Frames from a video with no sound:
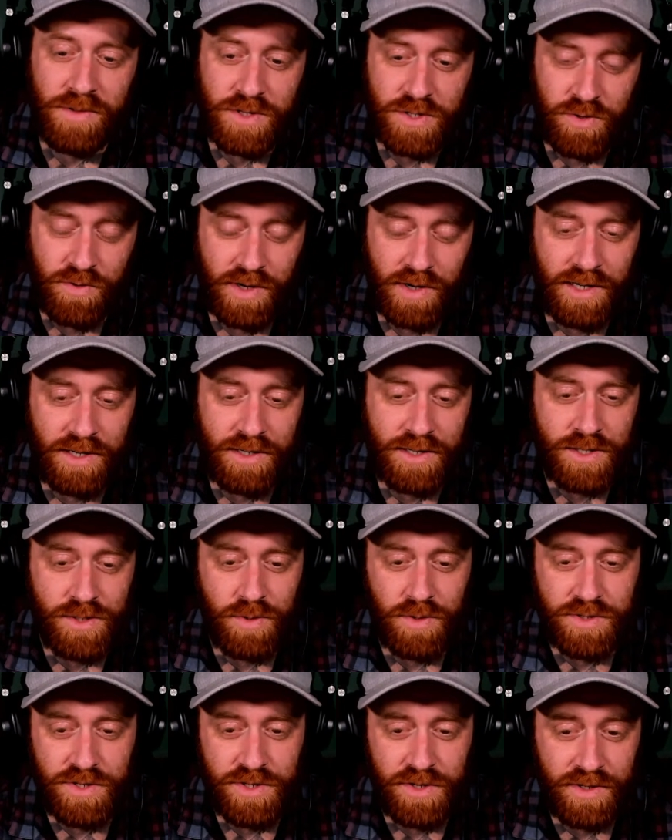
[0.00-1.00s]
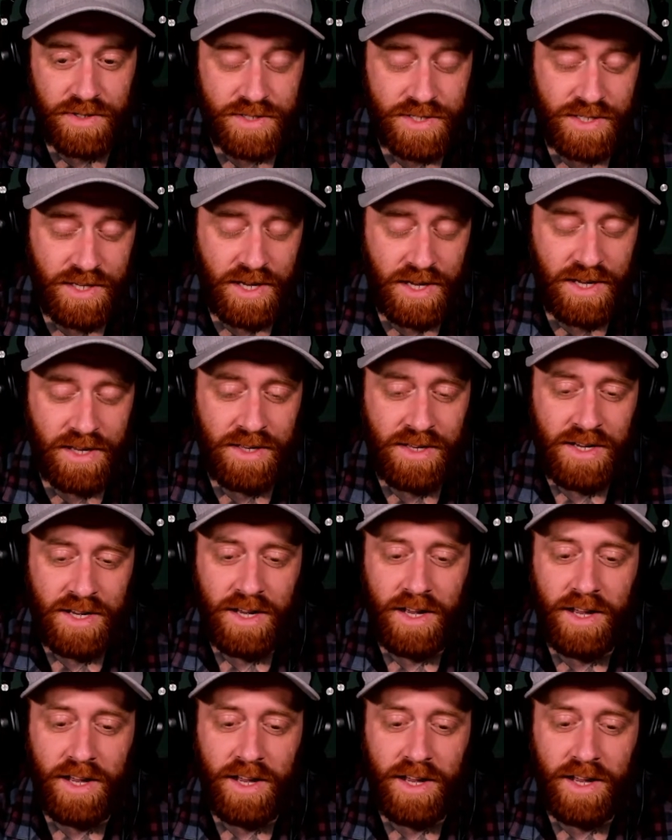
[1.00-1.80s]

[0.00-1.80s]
the screen in Discord so you can see it.